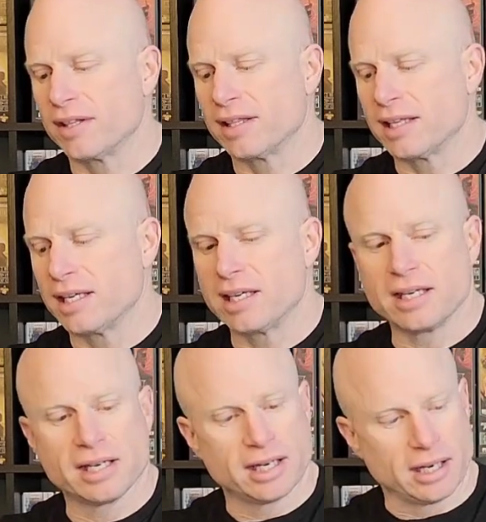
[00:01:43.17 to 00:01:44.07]

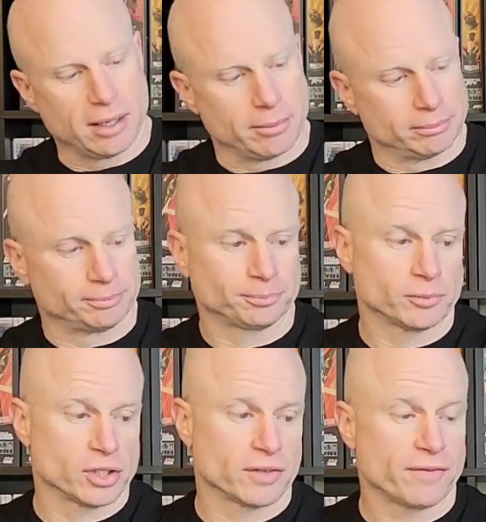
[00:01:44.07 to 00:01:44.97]

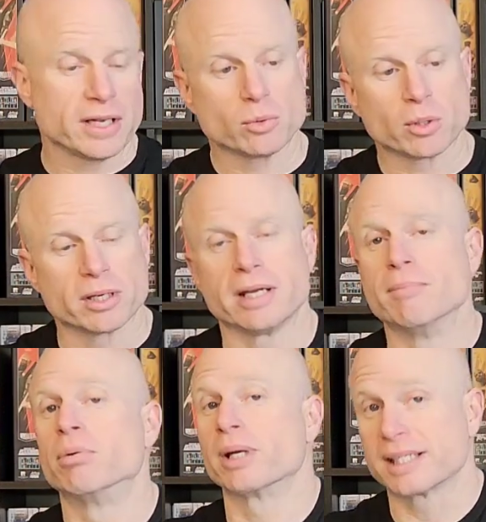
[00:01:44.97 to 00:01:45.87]
there's a phase where
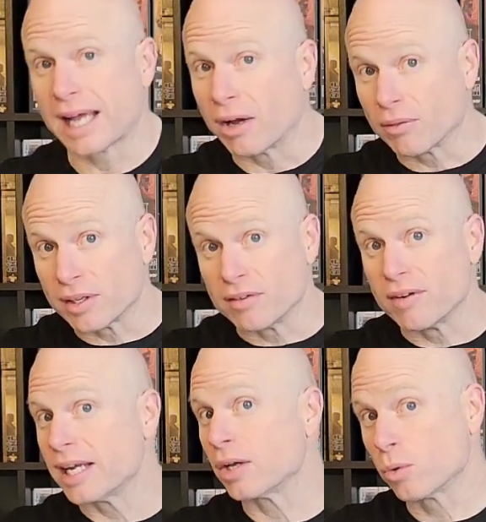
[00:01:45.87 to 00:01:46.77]
it brings out the
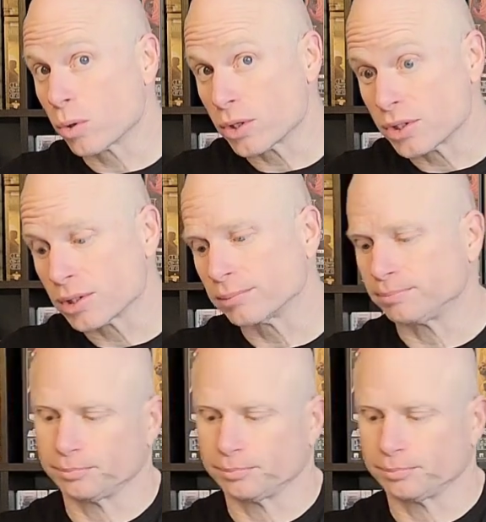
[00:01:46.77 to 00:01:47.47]
invading hordes,